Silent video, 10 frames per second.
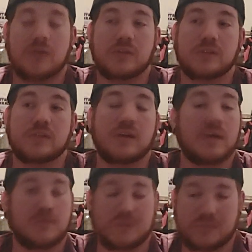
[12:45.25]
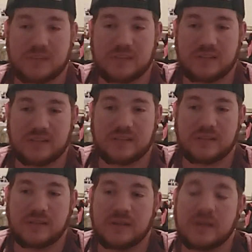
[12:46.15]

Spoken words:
want to mention this.